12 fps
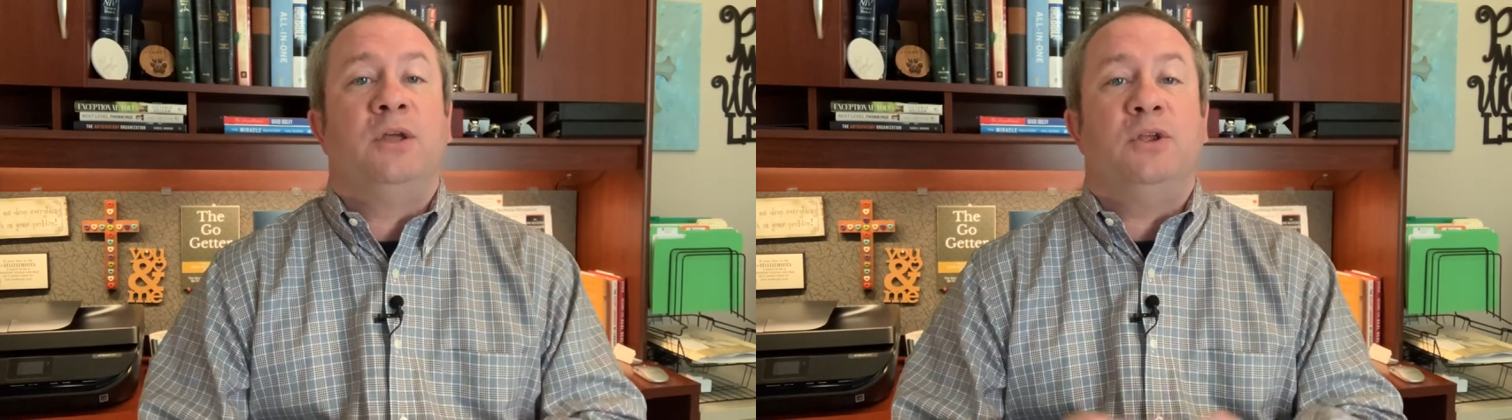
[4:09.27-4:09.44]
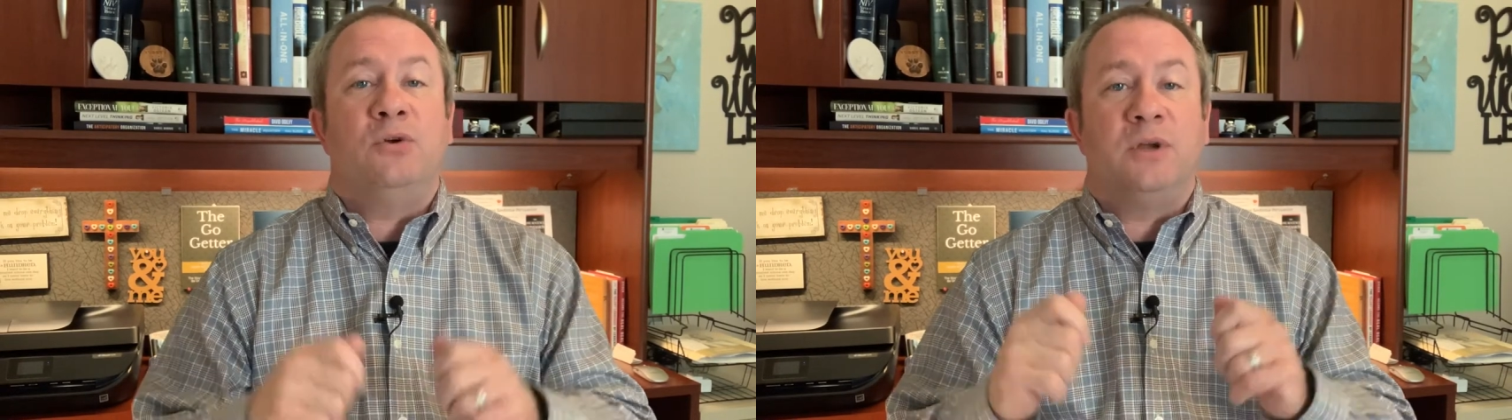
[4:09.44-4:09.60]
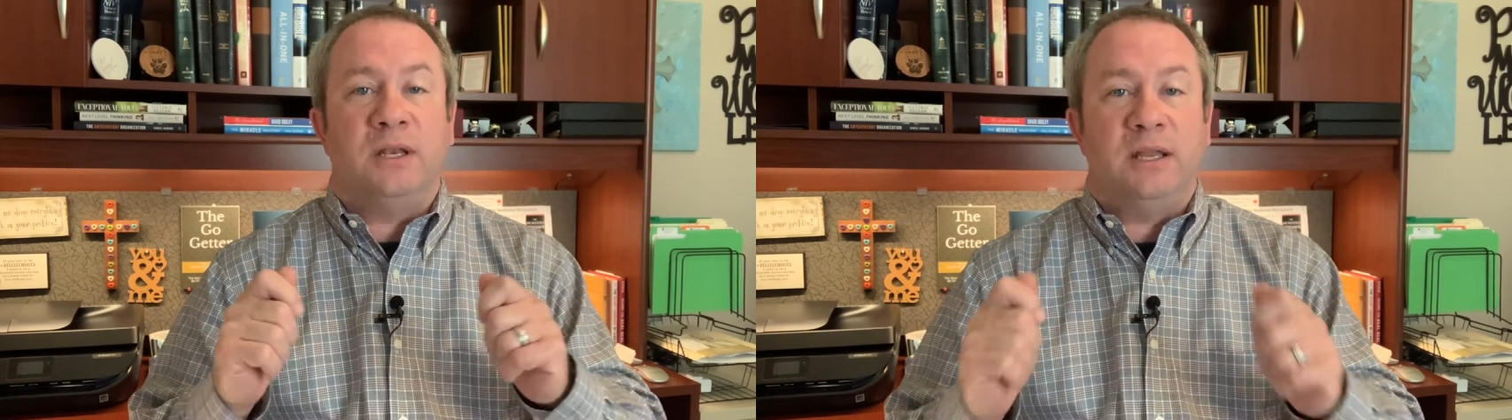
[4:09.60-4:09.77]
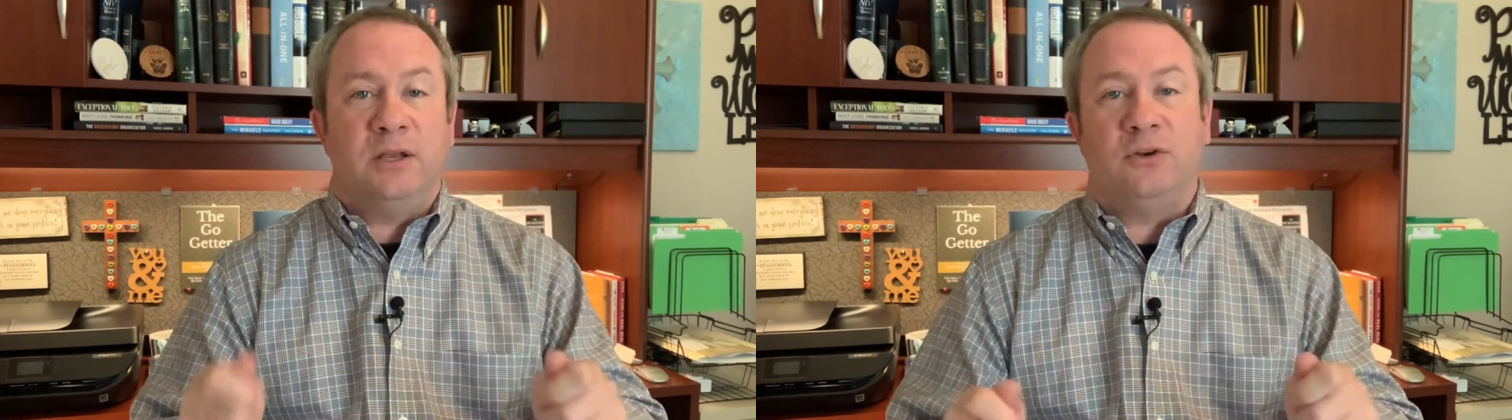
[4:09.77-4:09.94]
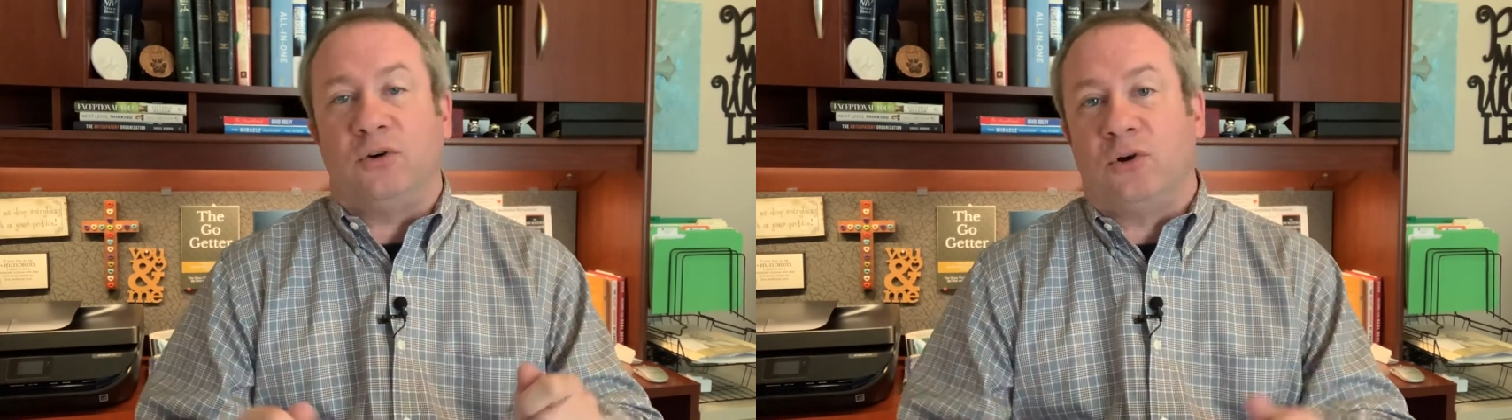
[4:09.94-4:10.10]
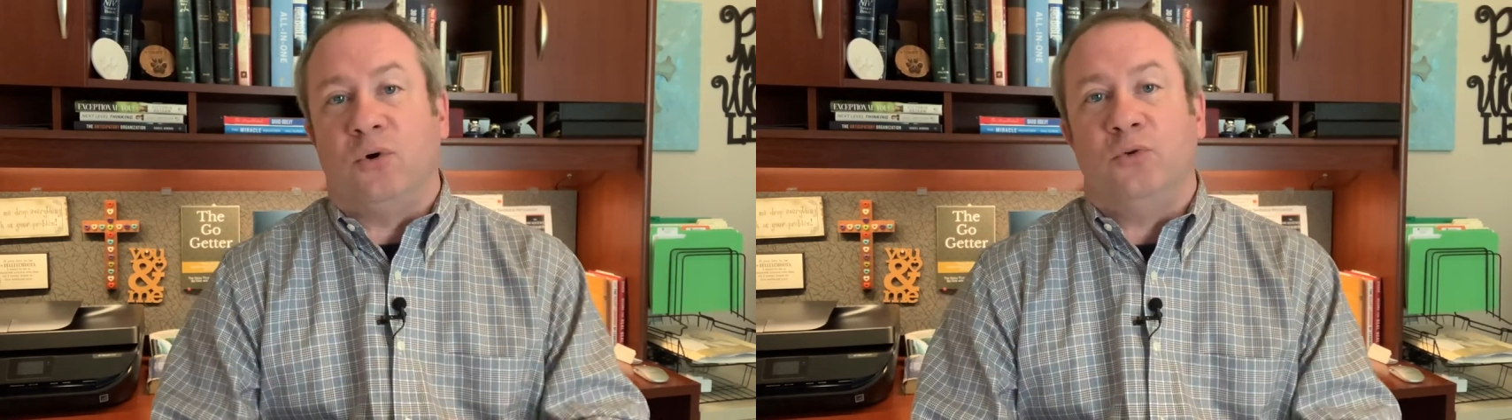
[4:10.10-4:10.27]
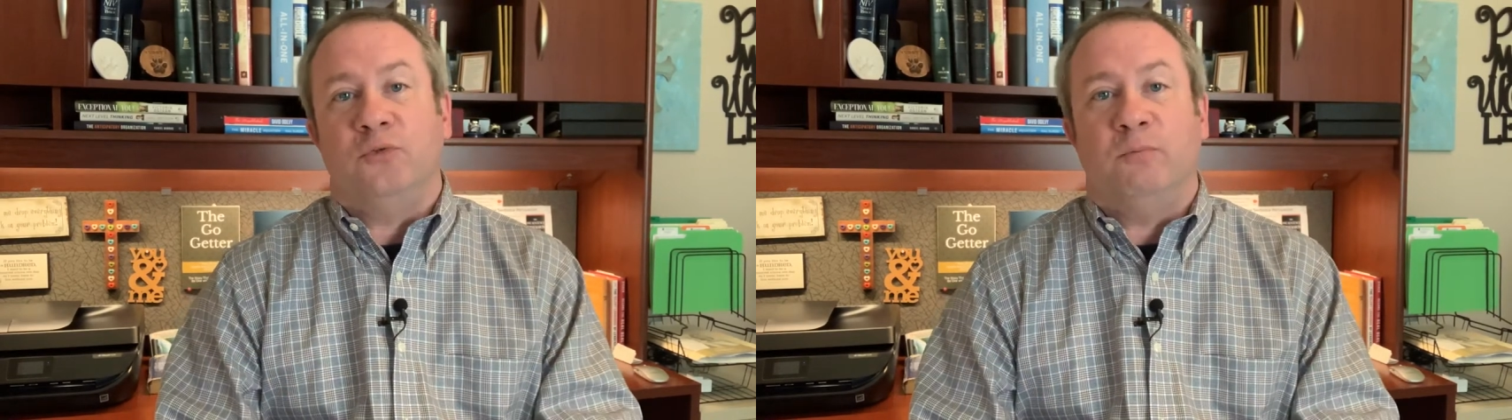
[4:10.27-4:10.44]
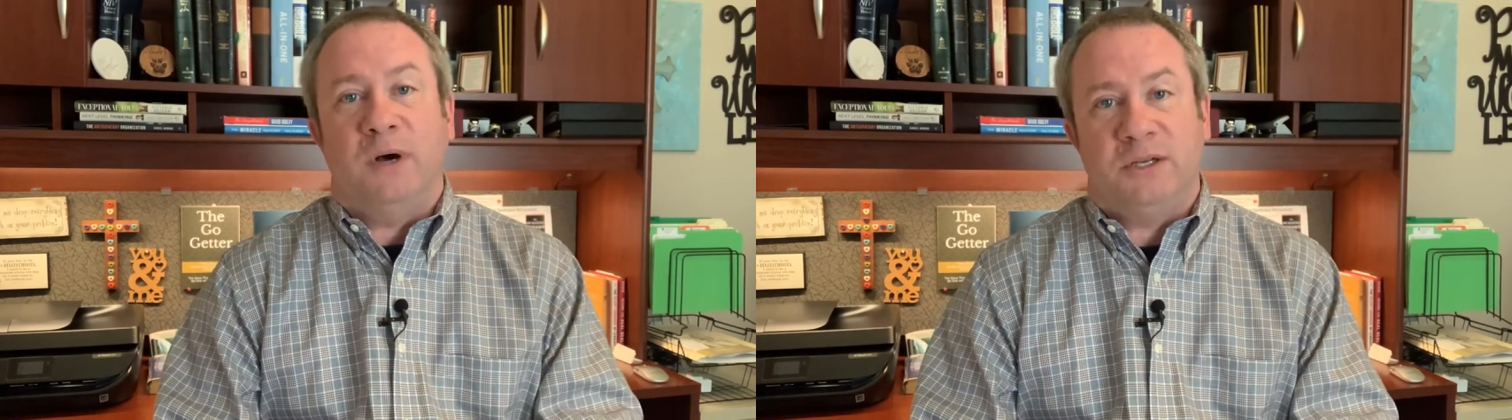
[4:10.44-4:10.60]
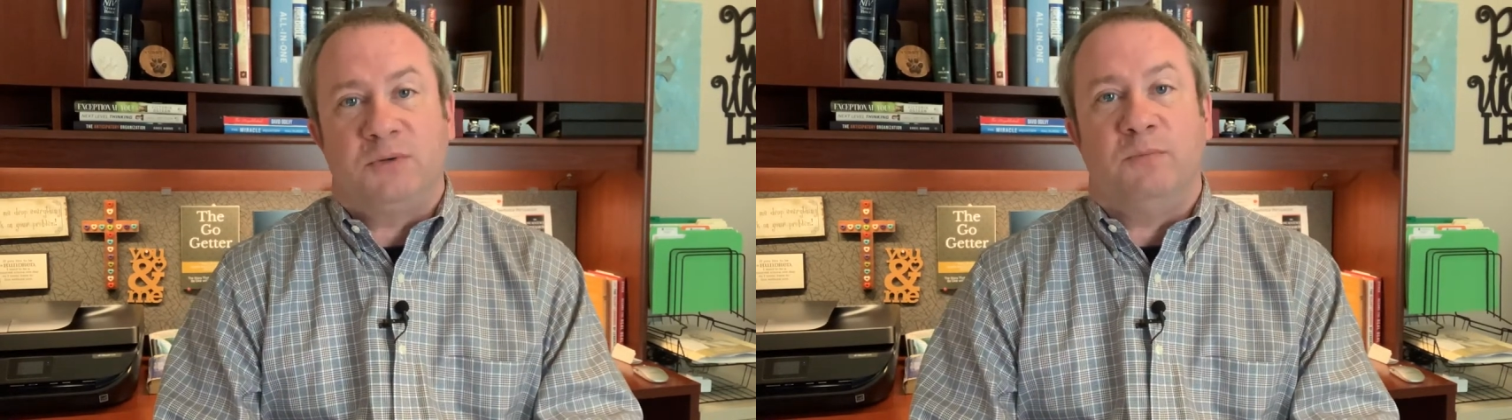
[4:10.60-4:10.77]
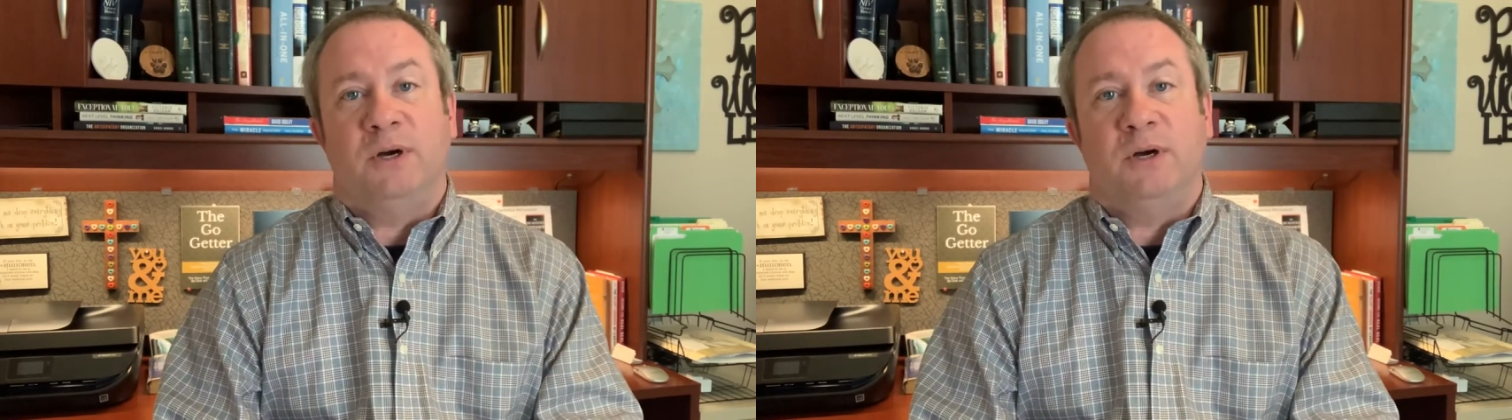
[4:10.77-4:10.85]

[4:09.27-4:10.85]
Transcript: you can hit your goals much,